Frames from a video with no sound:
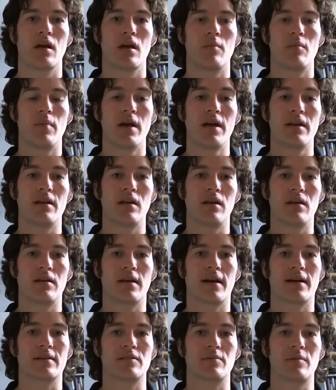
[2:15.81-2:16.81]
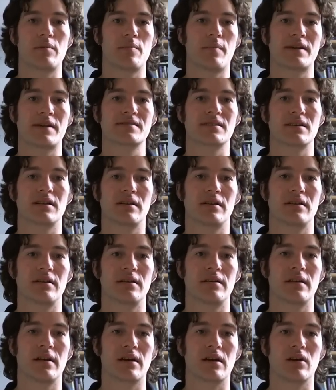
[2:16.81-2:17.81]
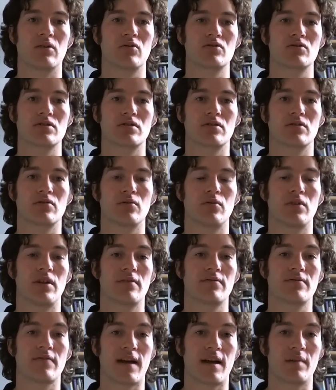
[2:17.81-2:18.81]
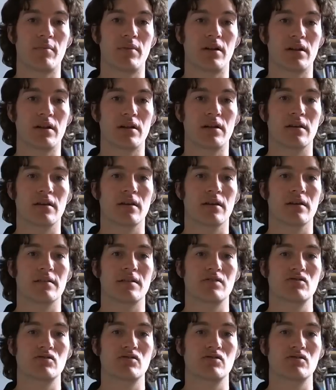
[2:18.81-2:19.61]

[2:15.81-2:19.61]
Men learn how to be masculine in their culture through their family, their